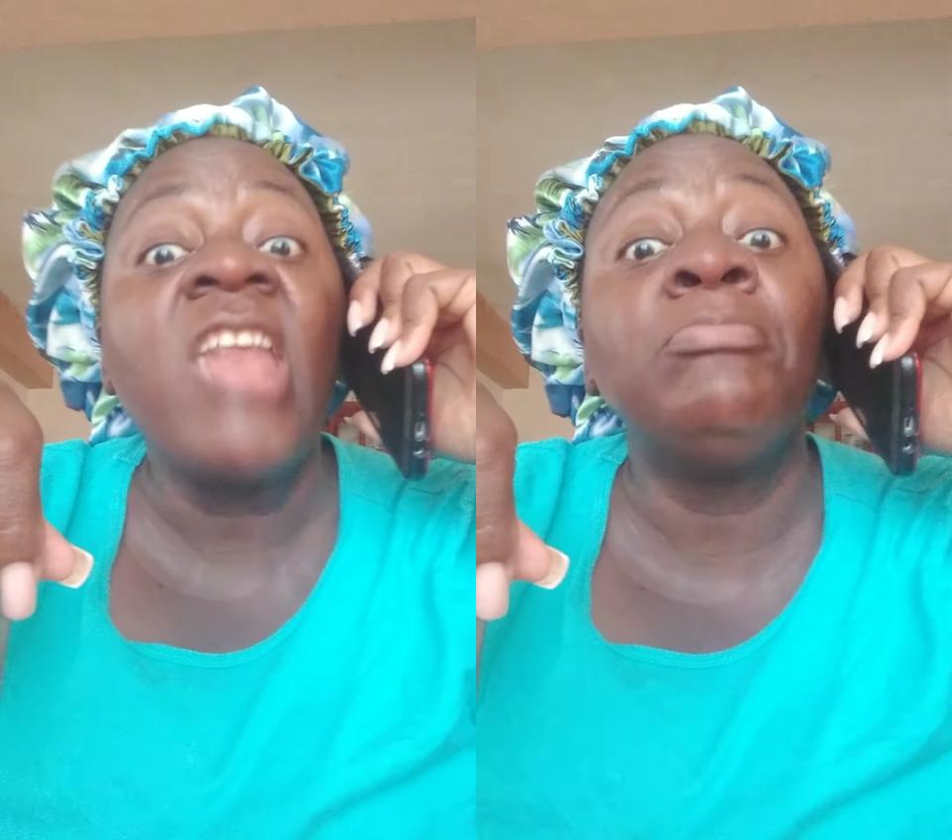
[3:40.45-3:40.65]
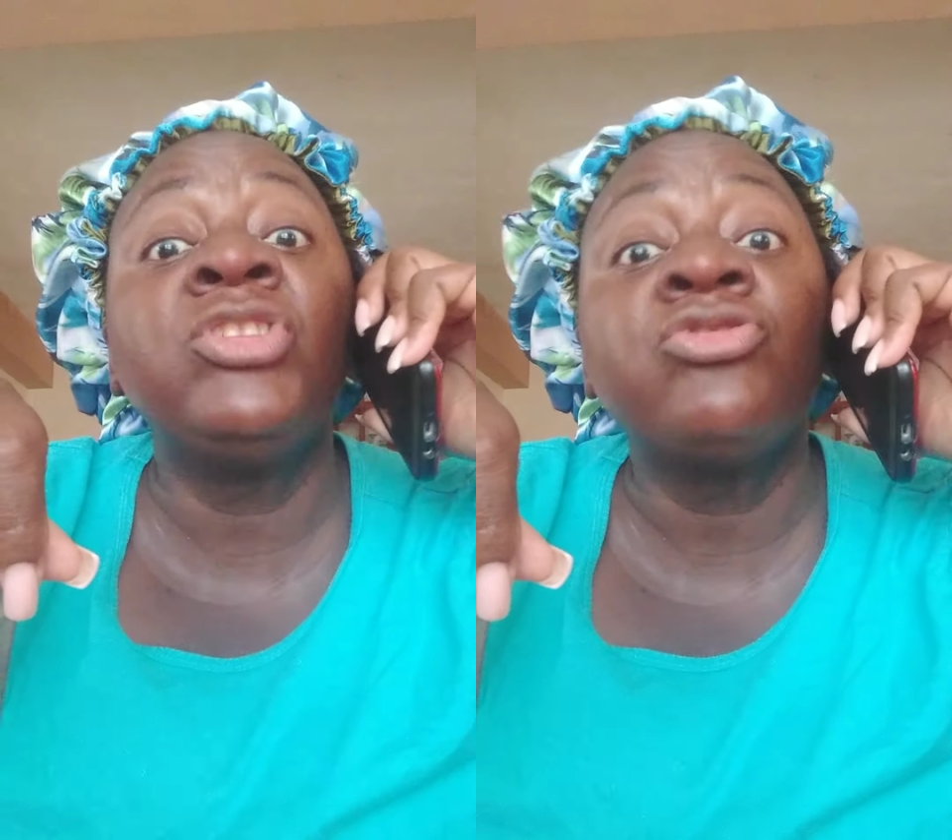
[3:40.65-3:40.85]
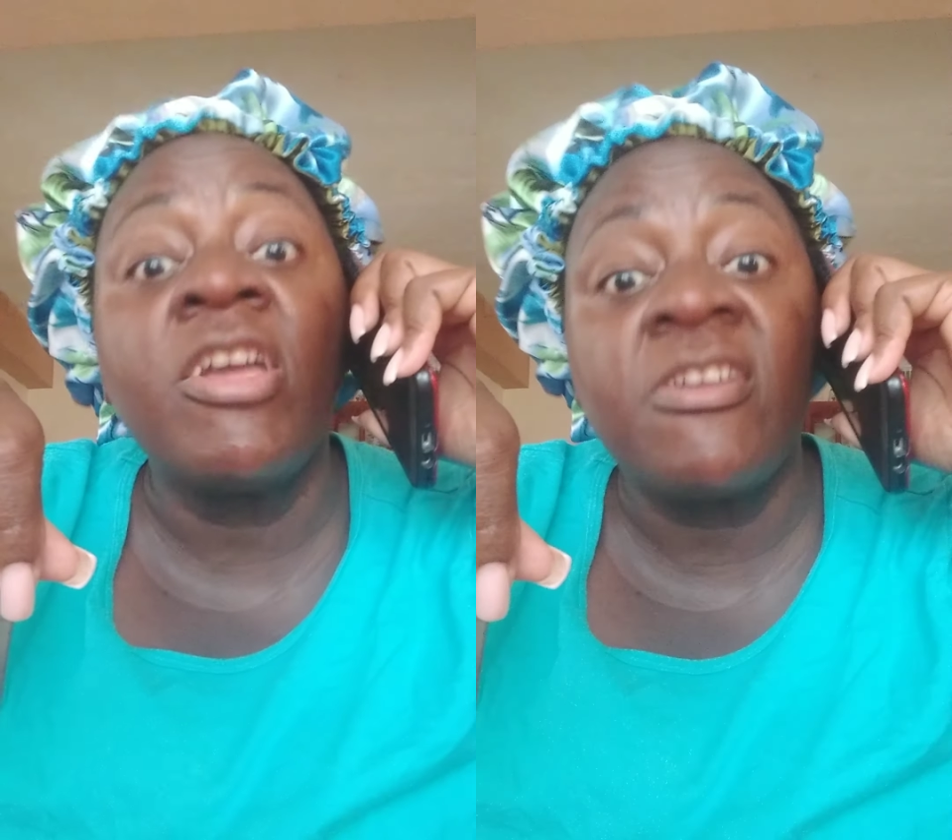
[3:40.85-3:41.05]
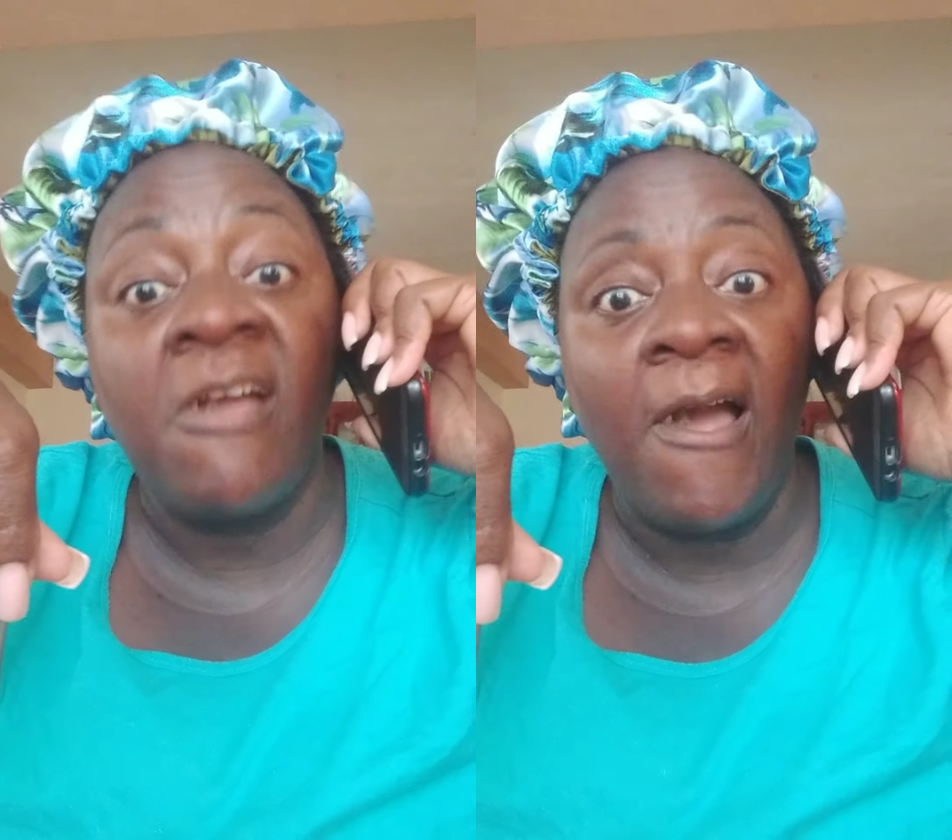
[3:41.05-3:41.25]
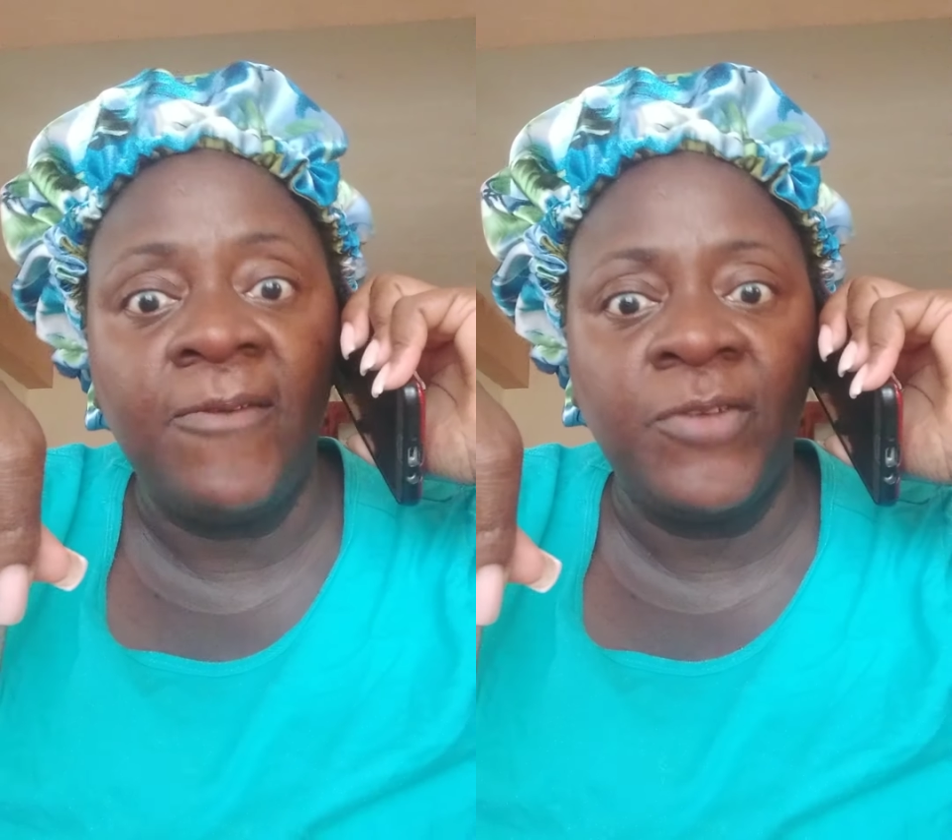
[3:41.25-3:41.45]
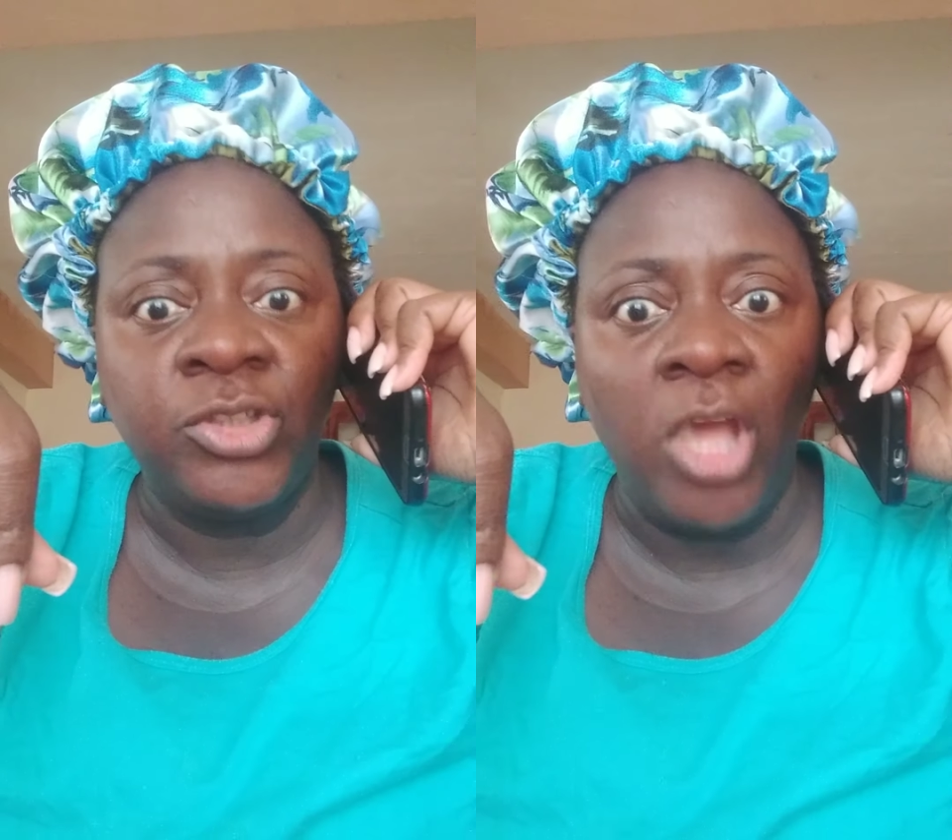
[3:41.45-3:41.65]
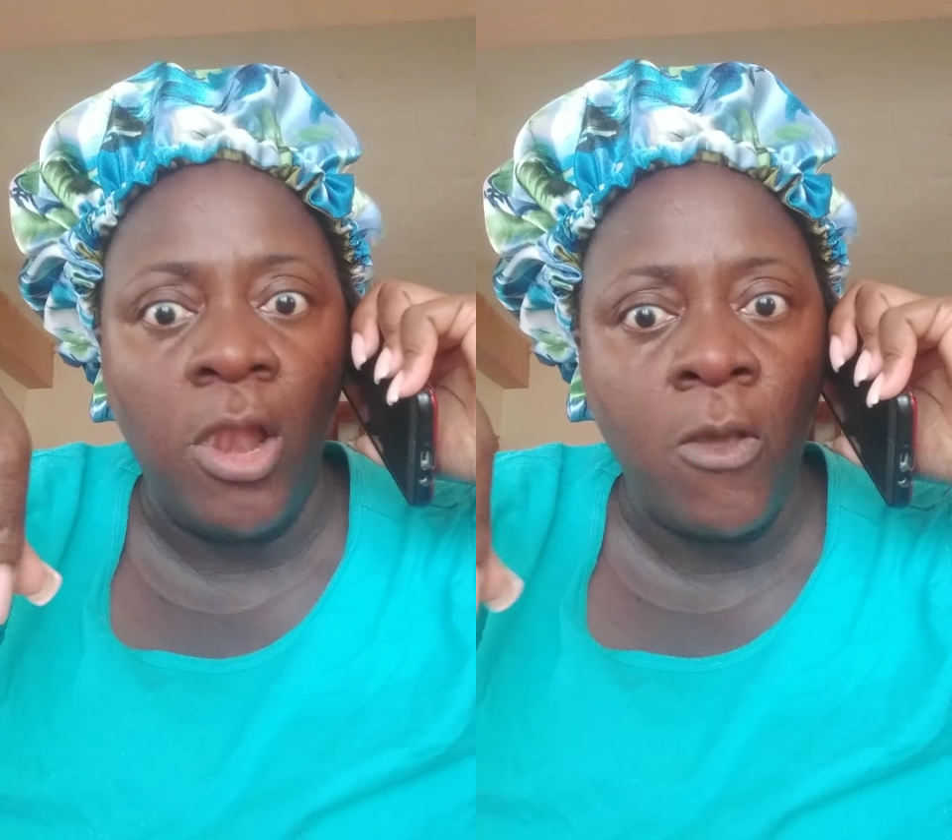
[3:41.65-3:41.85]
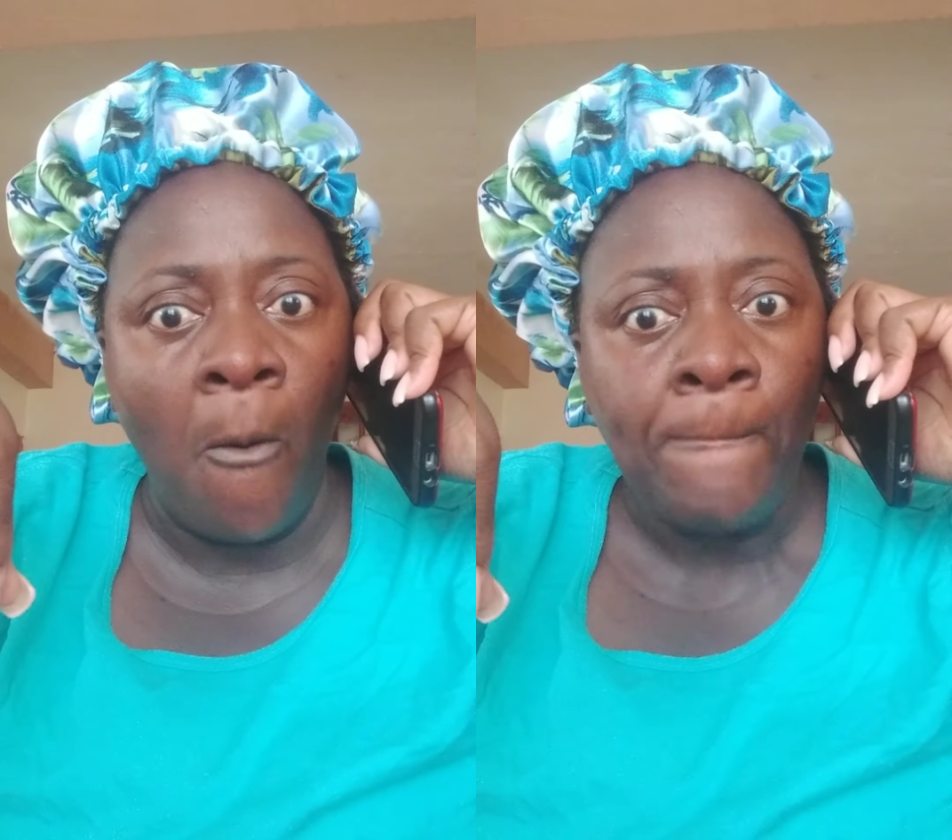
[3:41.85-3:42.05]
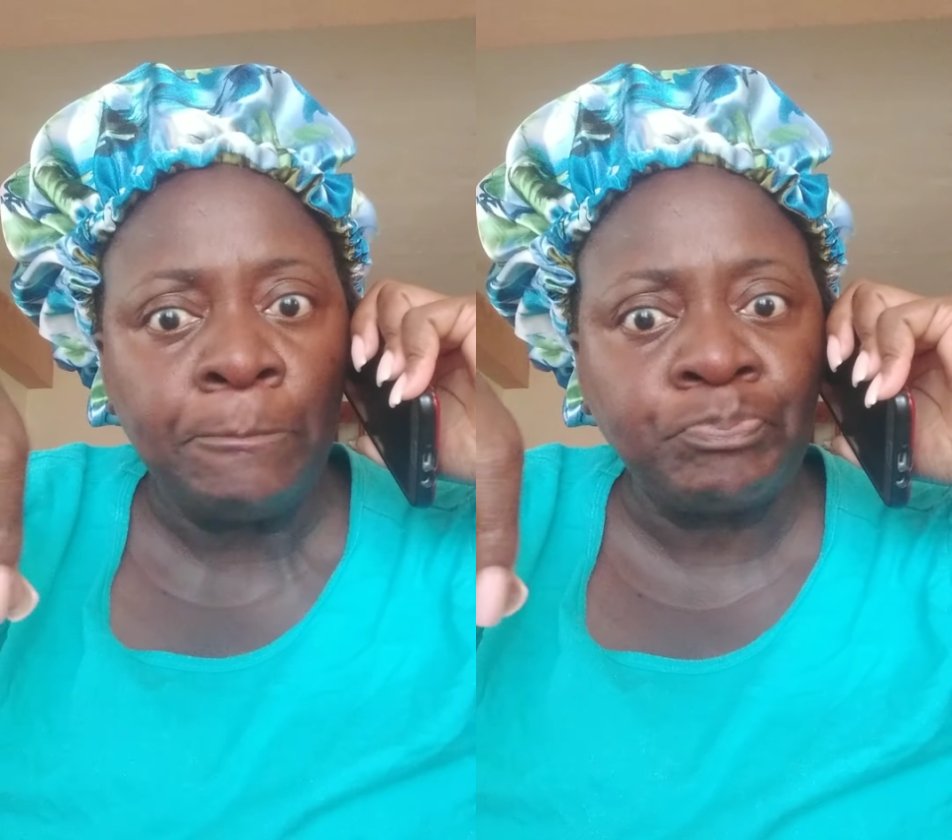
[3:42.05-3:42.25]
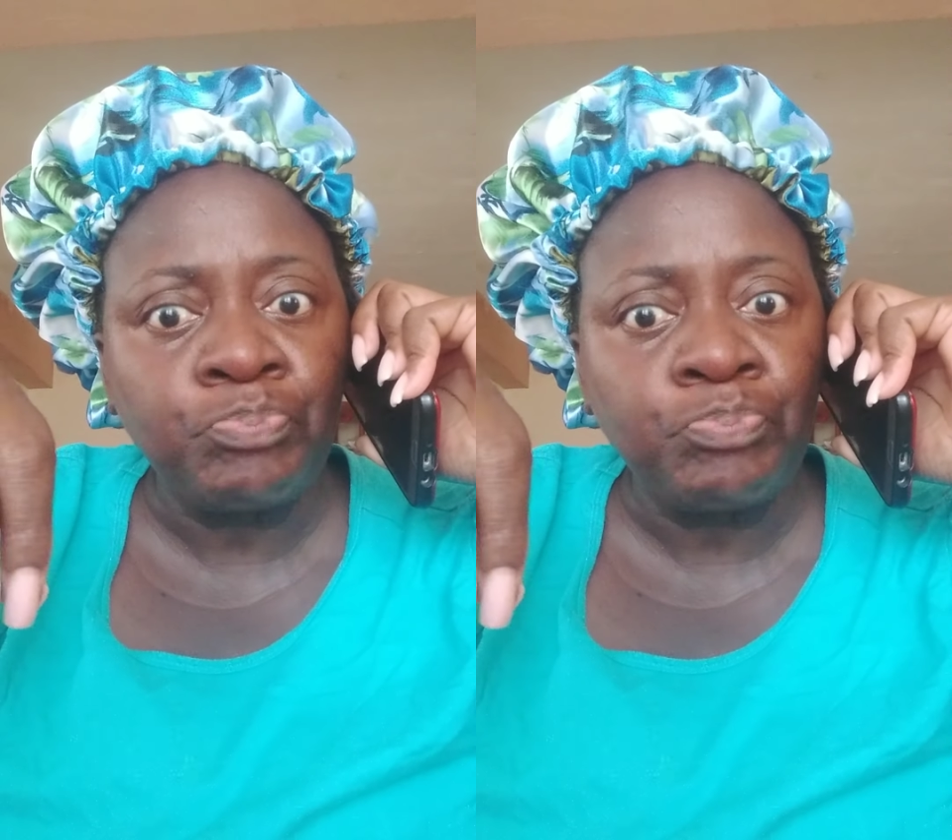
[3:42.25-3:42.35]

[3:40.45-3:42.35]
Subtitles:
that me try call for tell you.